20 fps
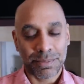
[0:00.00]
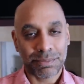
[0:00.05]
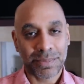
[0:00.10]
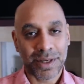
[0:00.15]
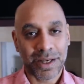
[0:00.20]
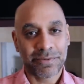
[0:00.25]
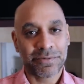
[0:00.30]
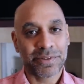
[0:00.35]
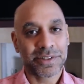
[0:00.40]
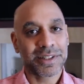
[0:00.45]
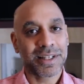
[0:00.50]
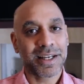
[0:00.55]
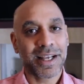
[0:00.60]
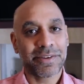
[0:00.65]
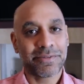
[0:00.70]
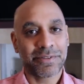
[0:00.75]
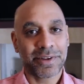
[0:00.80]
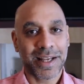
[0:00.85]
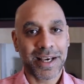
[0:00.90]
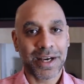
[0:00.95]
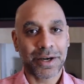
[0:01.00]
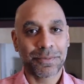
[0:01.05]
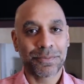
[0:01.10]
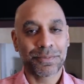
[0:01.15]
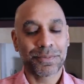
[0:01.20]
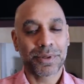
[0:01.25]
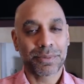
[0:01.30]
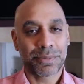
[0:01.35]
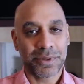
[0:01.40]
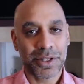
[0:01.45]
But for today, for now,
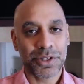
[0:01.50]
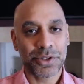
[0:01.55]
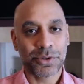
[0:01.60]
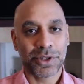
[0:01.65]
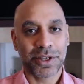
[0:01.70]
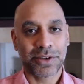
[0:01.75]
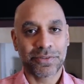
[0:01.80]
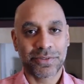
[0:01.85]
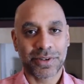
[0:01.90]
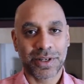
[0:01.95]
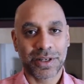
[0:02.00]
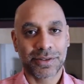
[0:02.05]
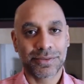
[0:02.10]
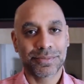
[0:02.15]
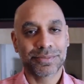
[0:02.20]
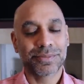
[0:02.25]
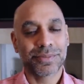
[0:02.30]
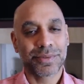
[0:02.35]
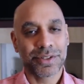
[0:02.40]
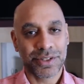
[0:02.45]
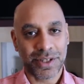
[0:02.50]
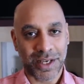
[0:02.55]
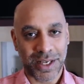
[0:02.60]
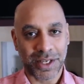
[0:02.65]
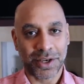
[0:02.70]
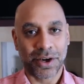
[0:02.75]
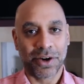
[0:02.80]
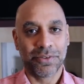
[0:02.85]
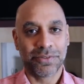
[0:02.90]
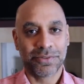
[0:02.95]
the British Audiophile
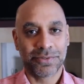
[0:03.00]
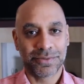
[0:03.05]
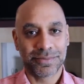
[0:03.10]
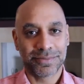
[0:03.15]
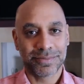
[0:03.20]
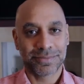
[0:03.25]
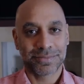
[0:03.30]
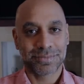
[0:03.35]
signing off.